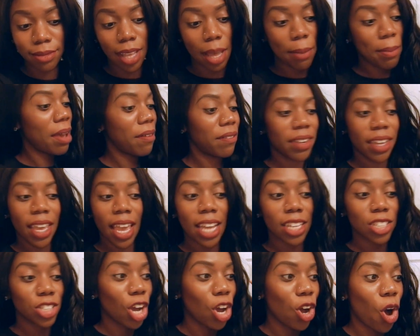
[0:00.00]
I'm gonna have to
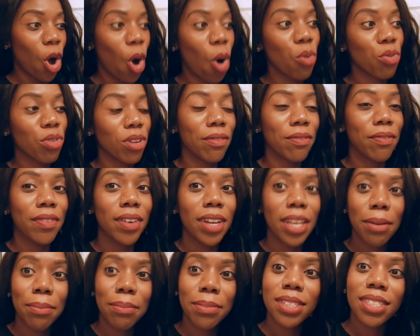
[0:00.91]
catch y'all on the
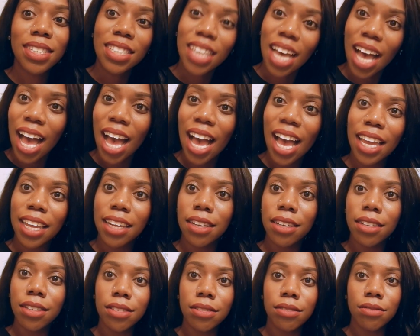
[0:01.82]
flip side.